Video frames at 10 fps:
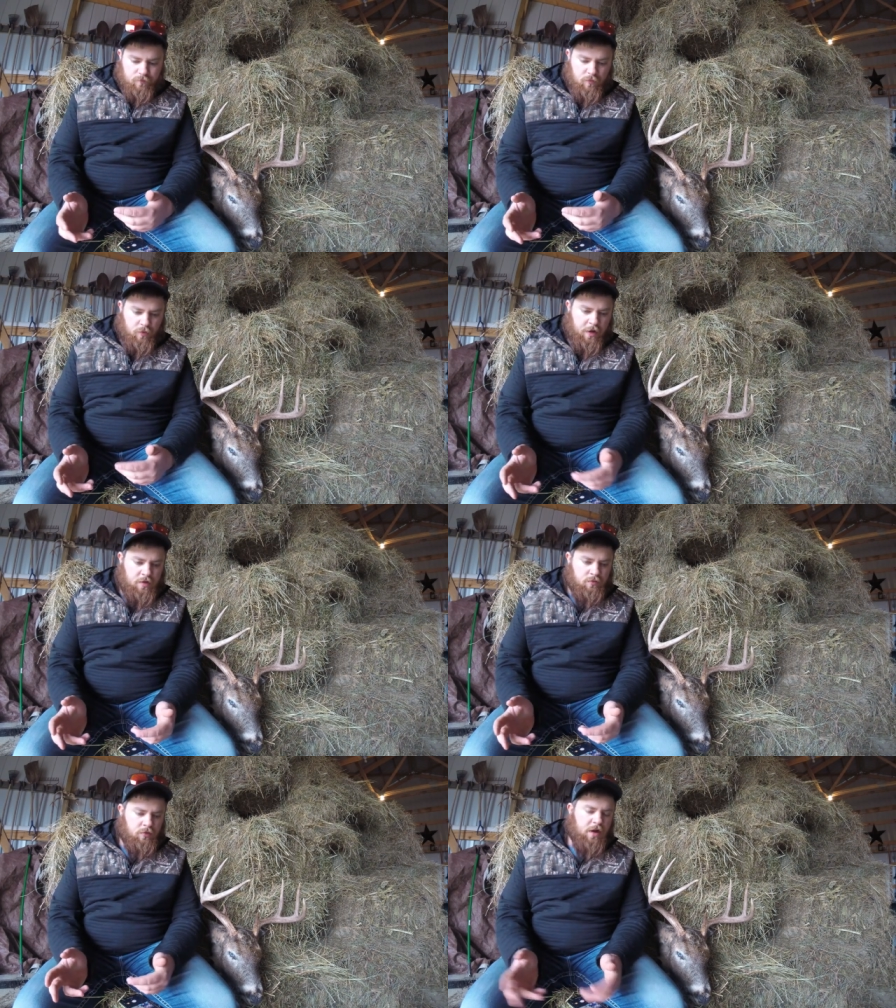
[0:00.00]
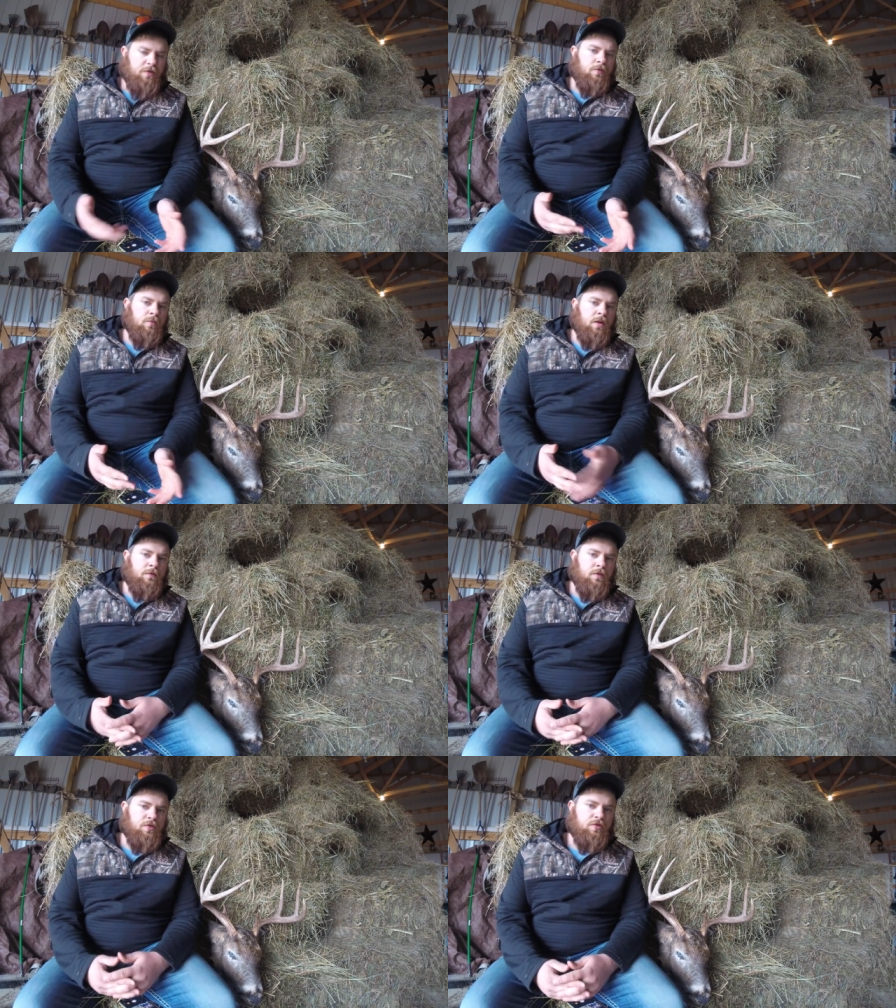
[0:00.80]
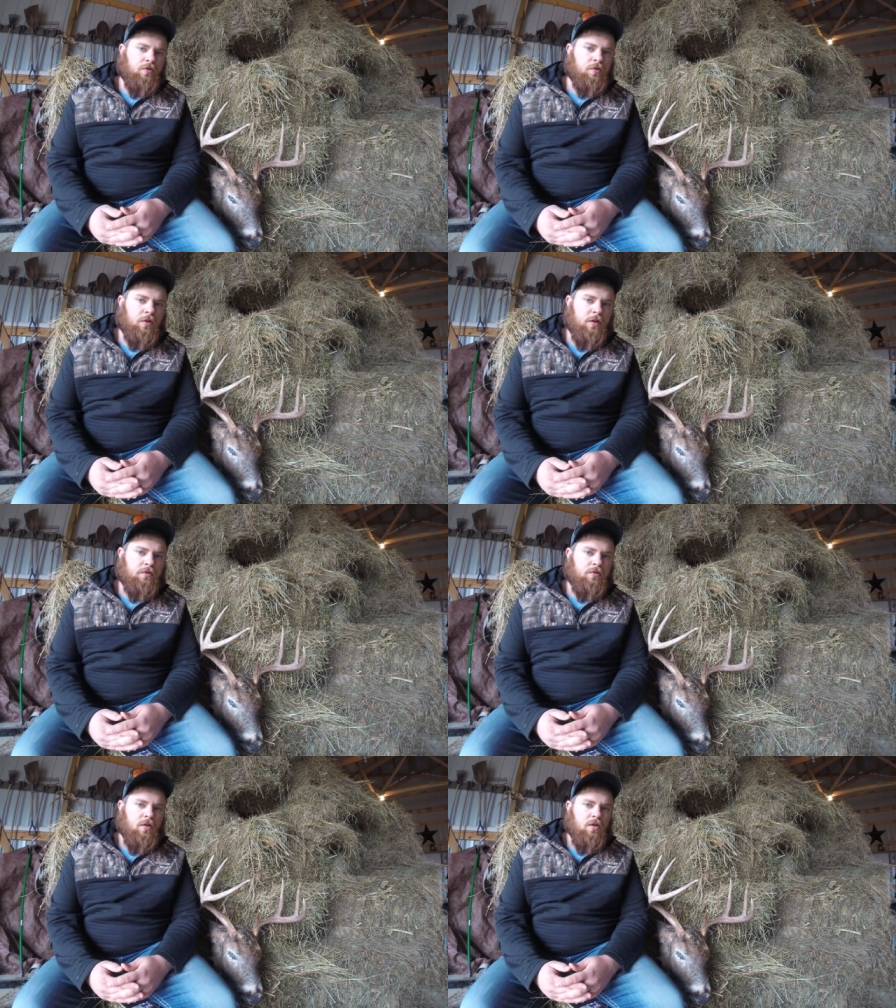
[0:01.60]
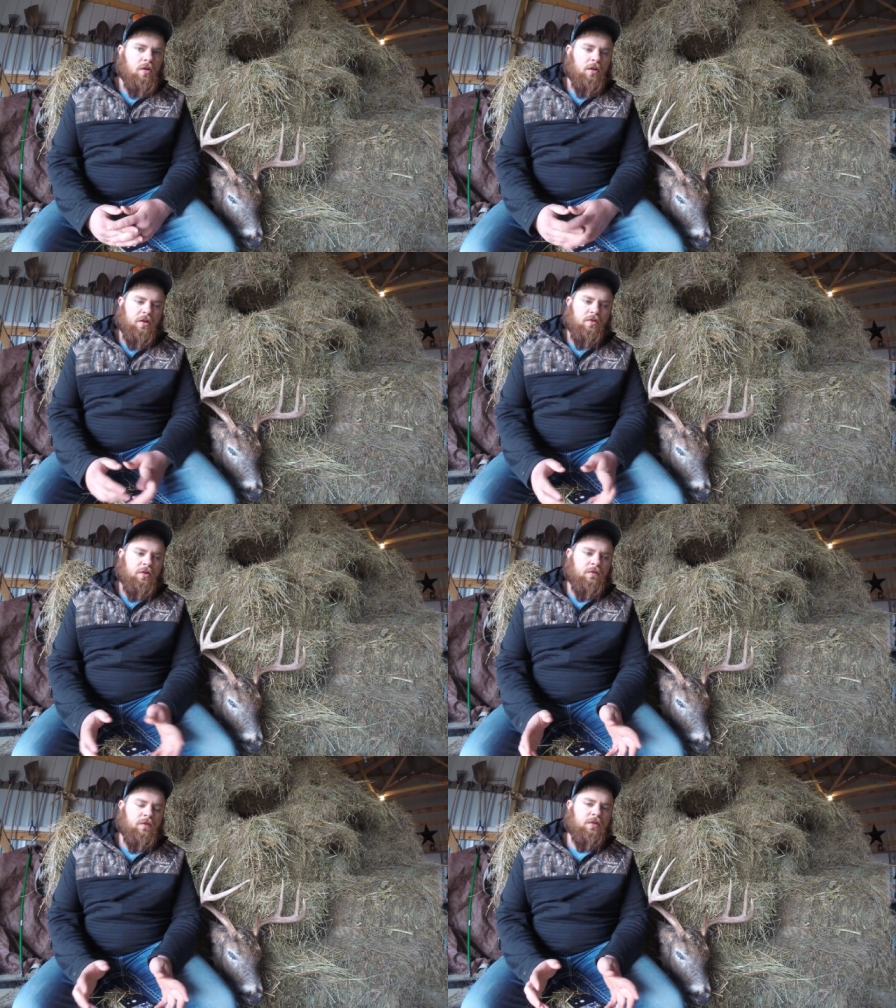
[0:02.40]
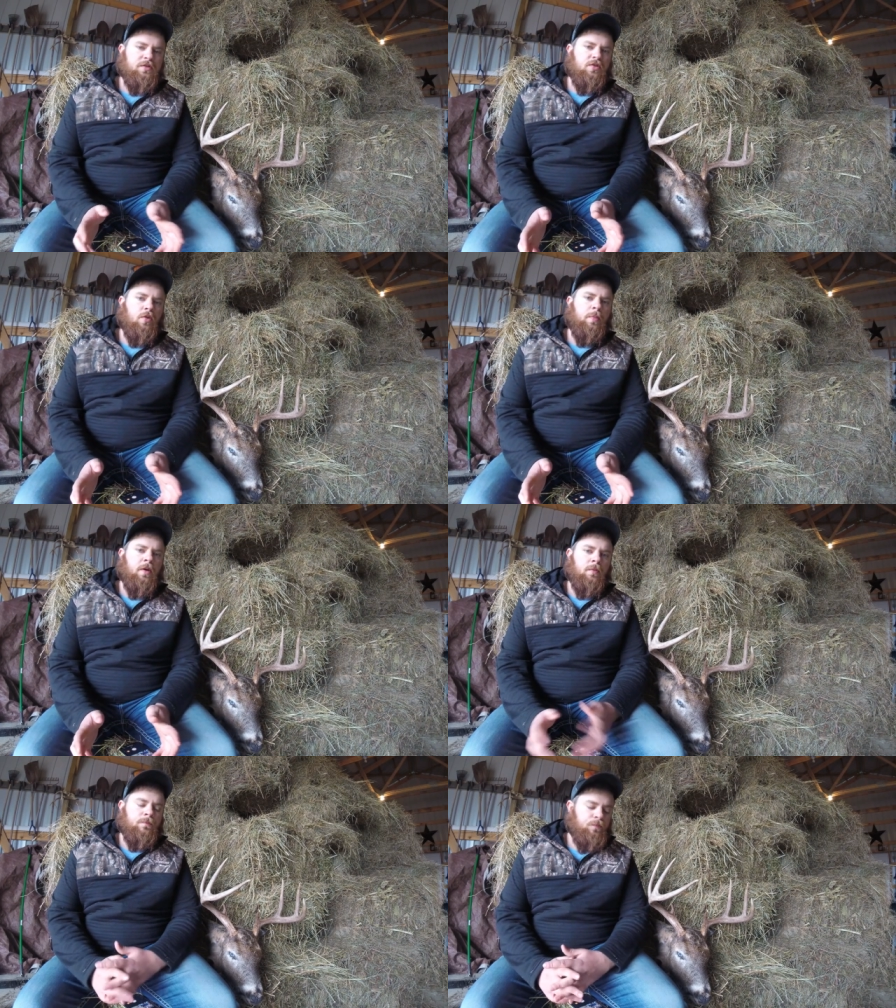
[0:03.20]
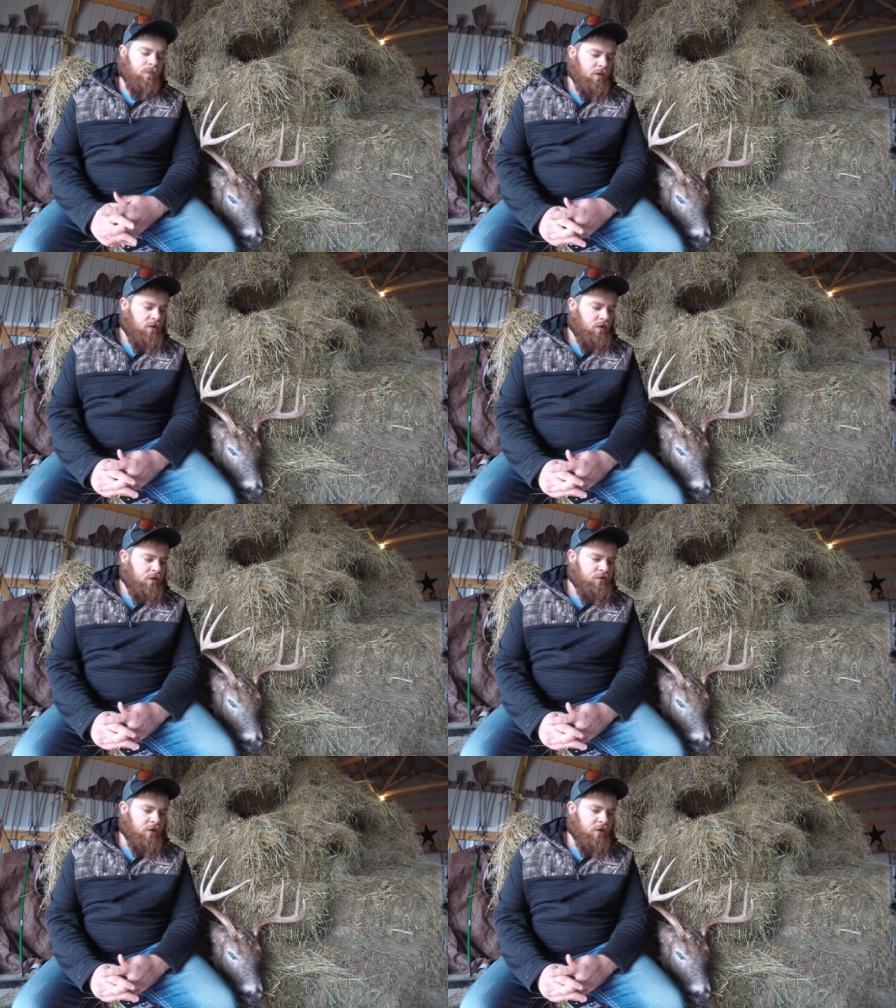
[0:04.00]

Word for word: ran right through my first shooting lane and I couldn't even get the scope on him.